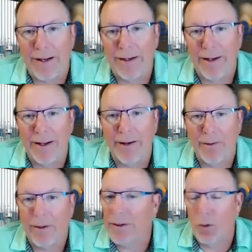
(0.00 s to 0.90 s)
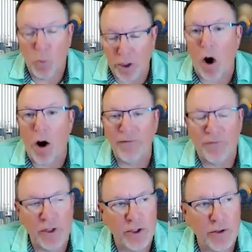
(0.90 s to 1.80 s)
and work hard
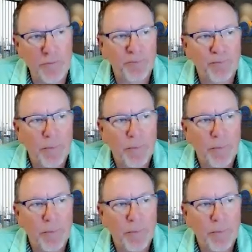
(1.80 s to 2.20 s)
for you.